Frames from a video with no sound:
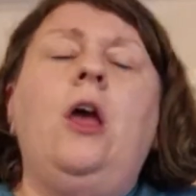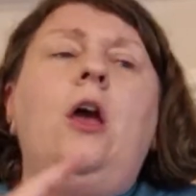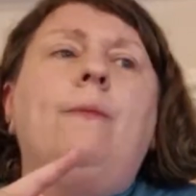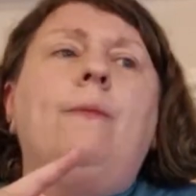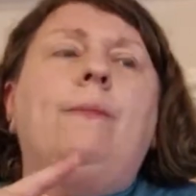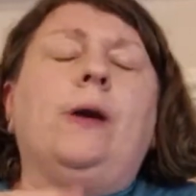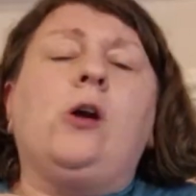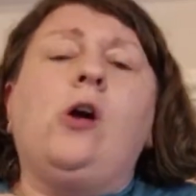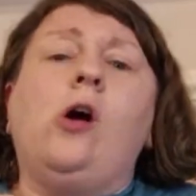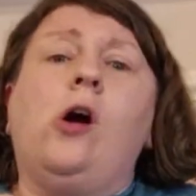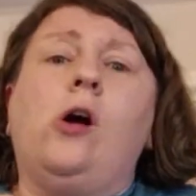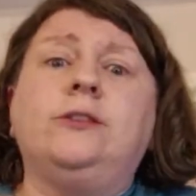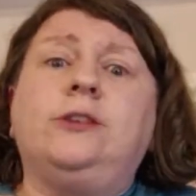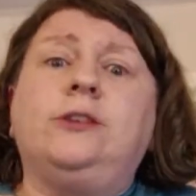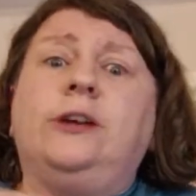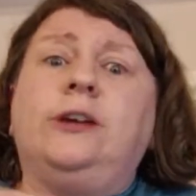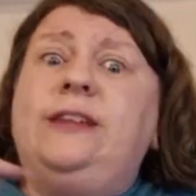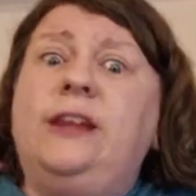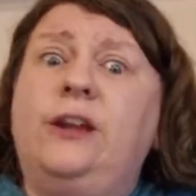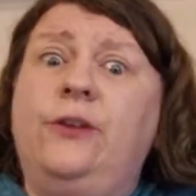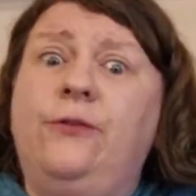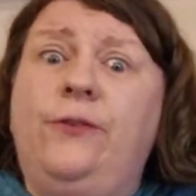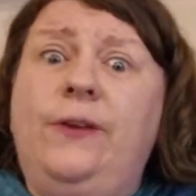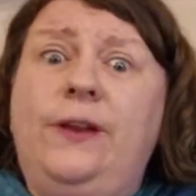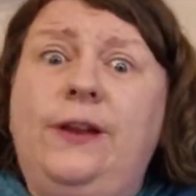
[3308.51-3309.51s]
because I
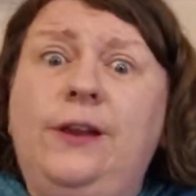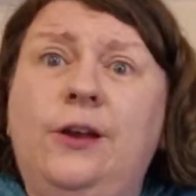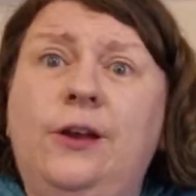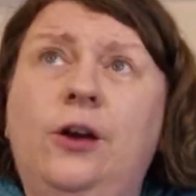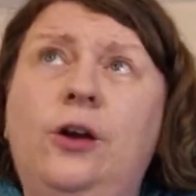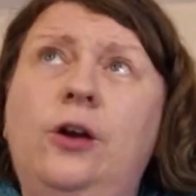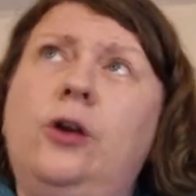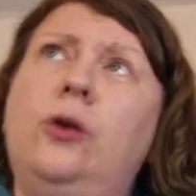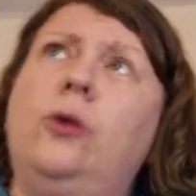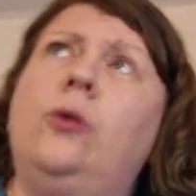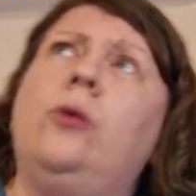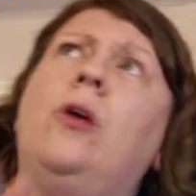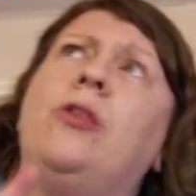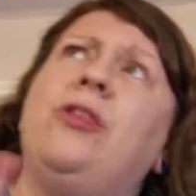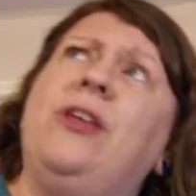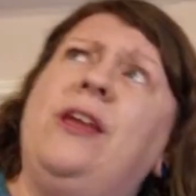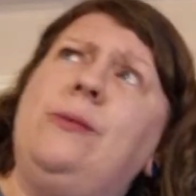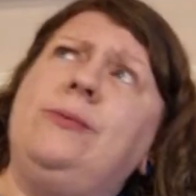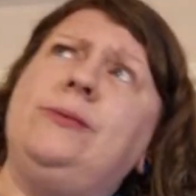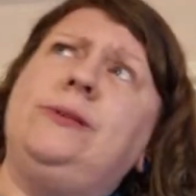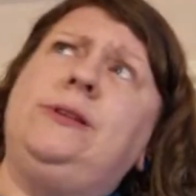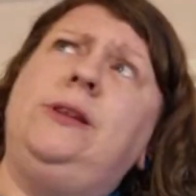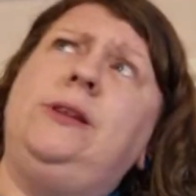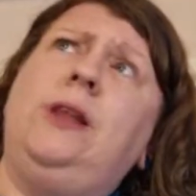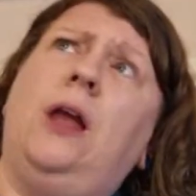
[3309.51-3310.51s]
did a video, I think
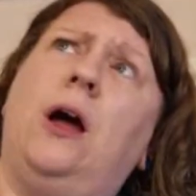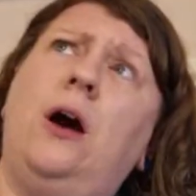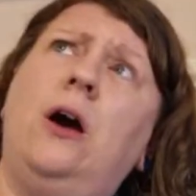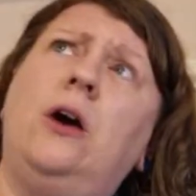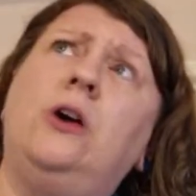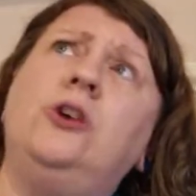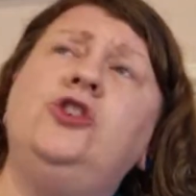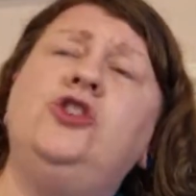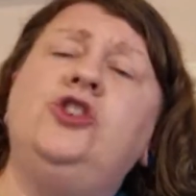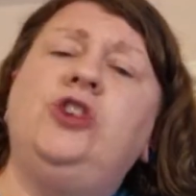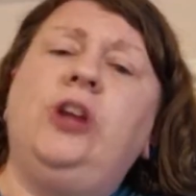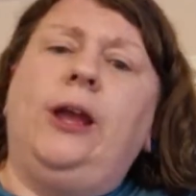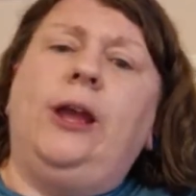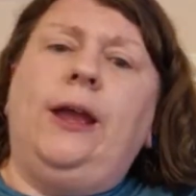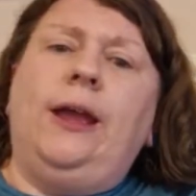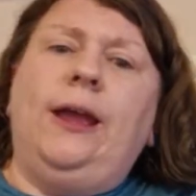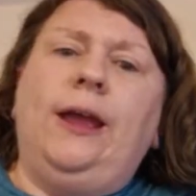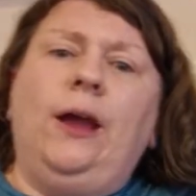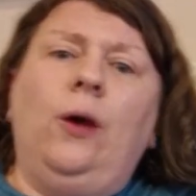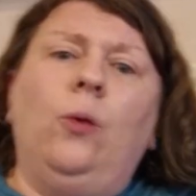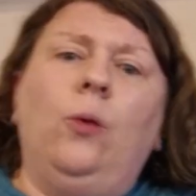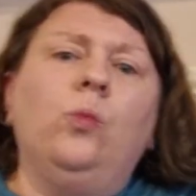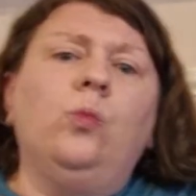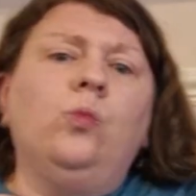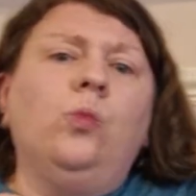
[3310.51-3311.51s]
it was last
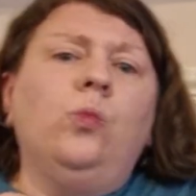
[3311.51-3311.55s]
year,